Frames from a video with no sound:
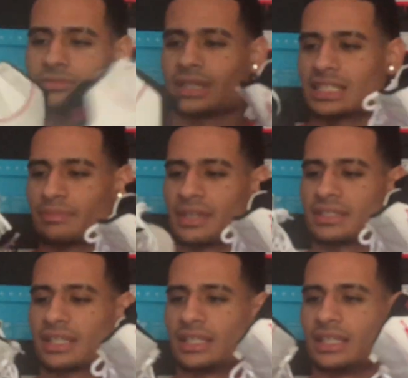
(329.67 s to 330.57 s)
That's
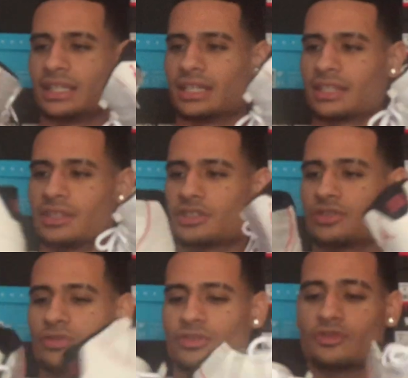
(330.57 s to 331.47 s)
basically the
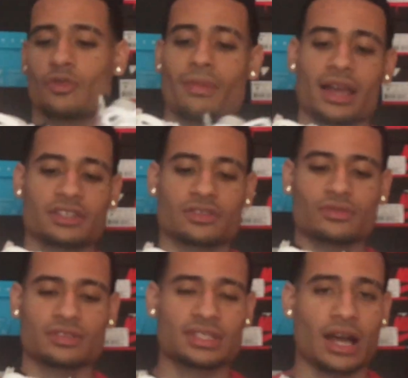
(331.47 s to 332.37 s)
shoes or my
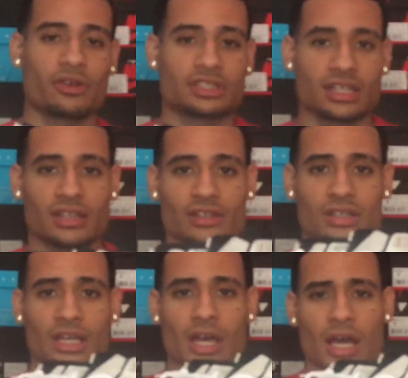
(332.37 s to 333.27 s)
shoes is how it's gonna
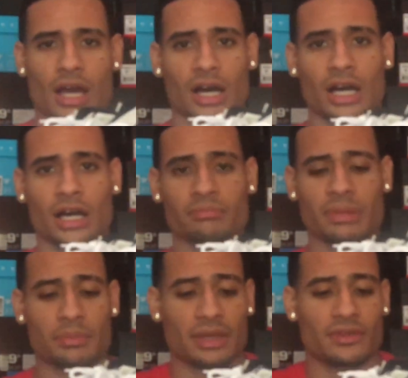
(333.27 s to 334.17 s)
look. Um,
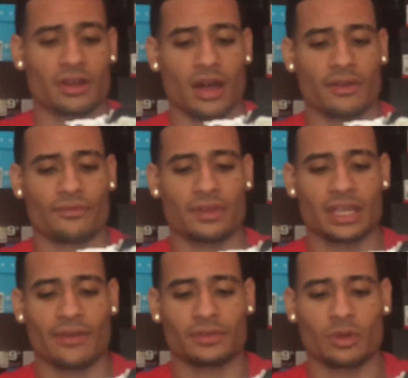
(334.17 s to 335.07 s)
maybe even an on
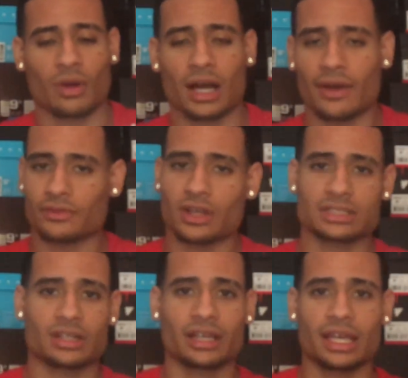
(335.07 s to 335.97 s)
fee after a while. After I
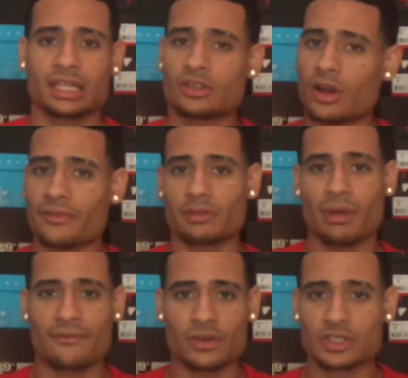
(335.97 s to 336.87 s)
start getting, you know, after
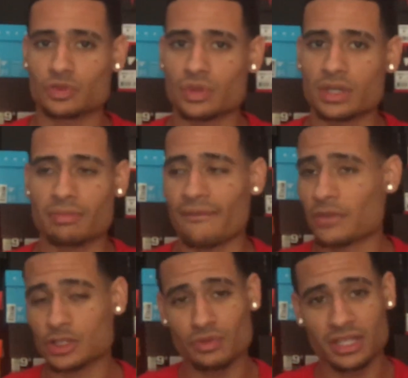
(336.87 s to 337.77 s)
my first week, my
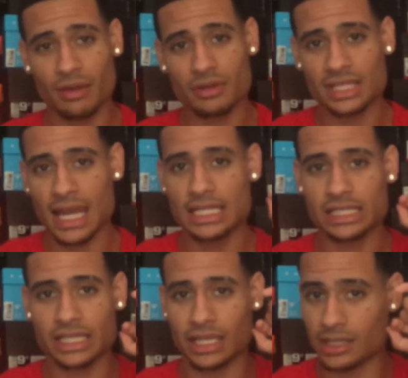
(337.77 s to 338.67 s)
first week numbers are
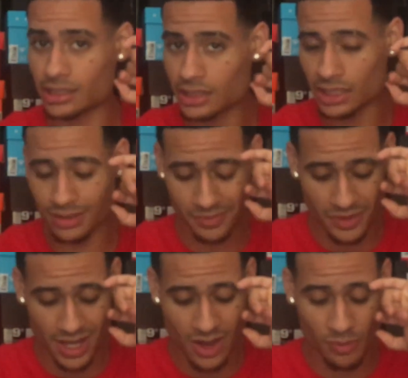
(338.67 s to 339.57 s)
looking good,
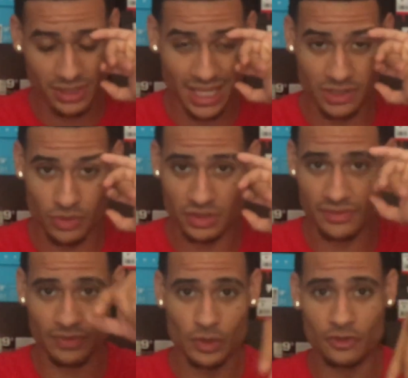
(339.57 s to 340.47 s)
boy. I almost had
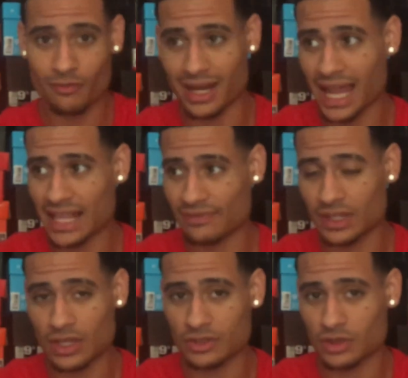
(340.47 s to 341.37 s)
200 views for my last
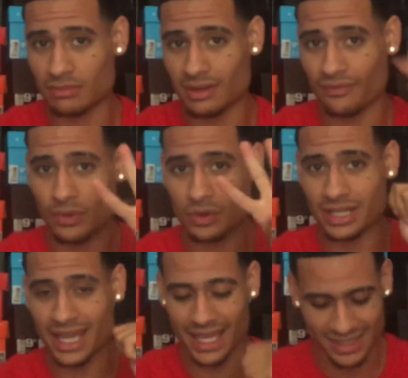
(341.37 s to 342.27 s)
video. It's only been four
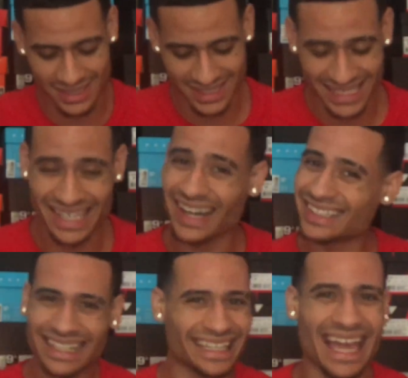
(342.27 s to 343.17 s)
days and shit.
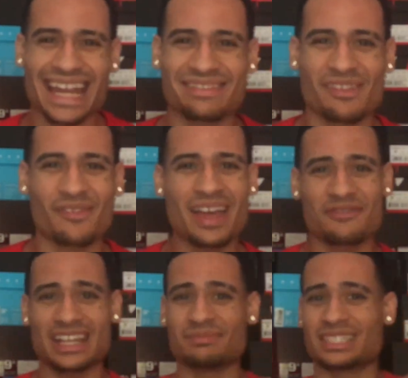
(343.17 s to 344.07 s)
Oh, I can't even
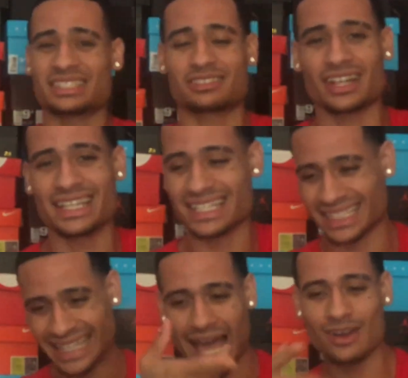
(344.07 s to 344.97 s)
wait for them to start hitting
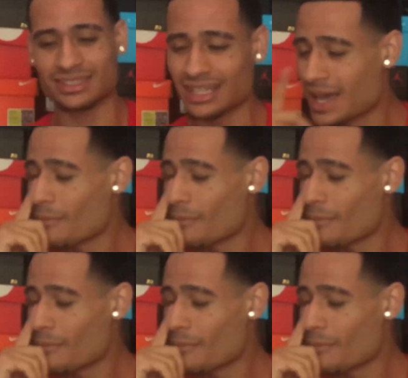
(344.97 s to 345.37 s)
a thousand,